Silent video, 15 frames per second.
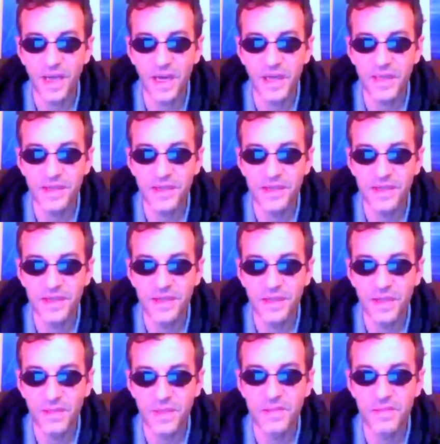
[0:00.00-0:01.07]
I,
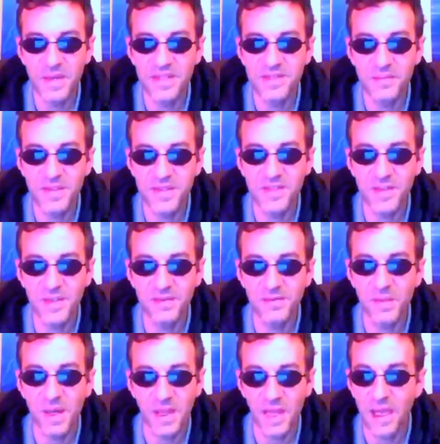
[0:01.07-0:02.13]
I'm in the best position of
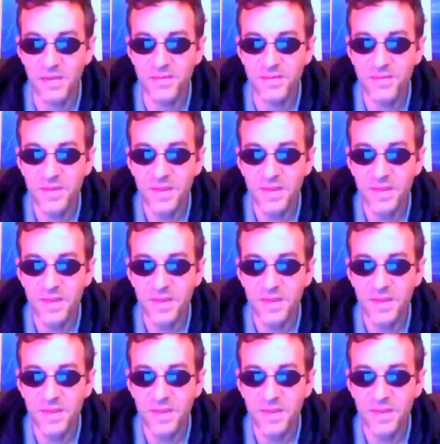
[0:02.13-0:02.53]
my life.